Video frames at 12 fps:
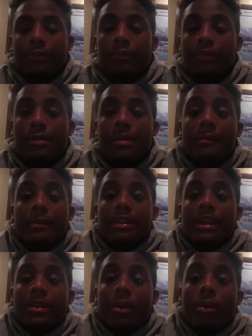remember
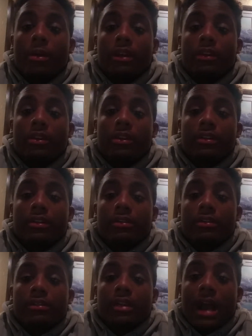that you're going to
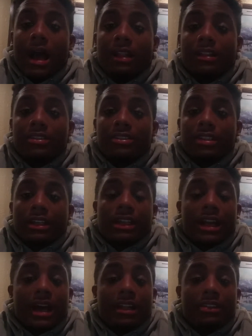college,
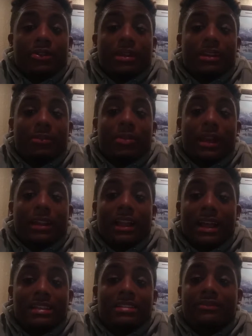you have to pick
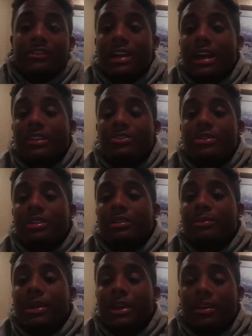classes for college, you have to
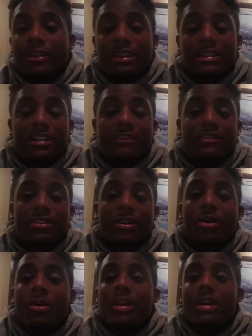pick all that stuff,
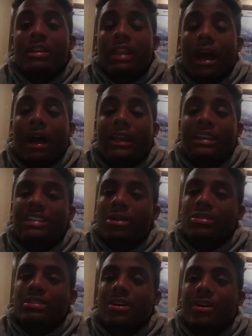so that, I guess that
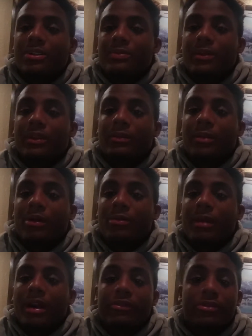was the hardest part about
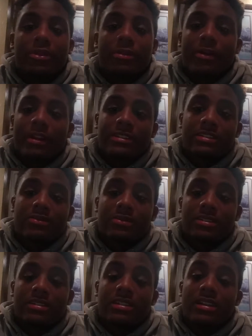my recruiting process,
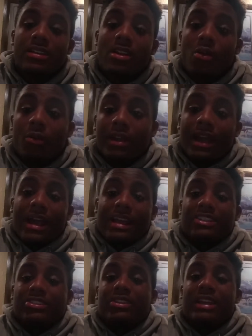was what
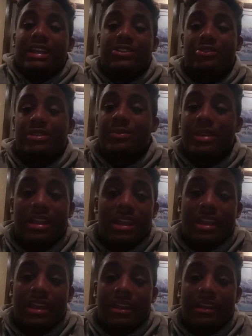actually interests me
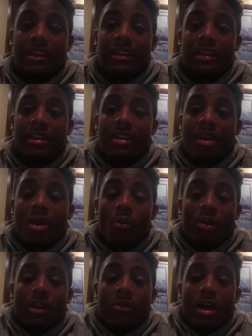and
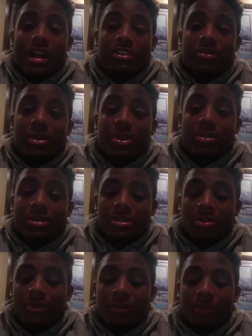what I actually want to go to
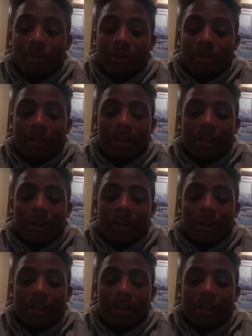school for.